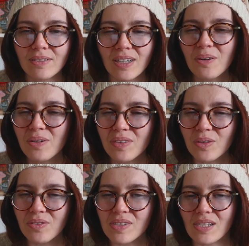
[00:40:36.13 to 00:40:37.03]
I don't even
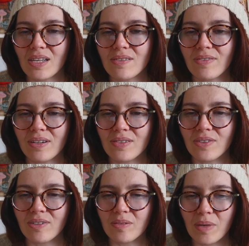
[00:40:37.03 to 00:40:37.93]
know if it's classified as
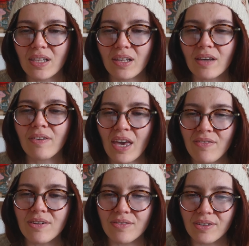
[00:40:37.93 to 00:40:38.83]
fingering, like a
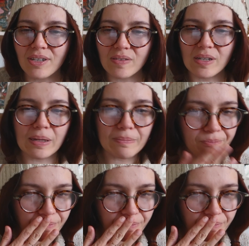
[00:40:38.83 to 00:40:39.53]
heavier fingering.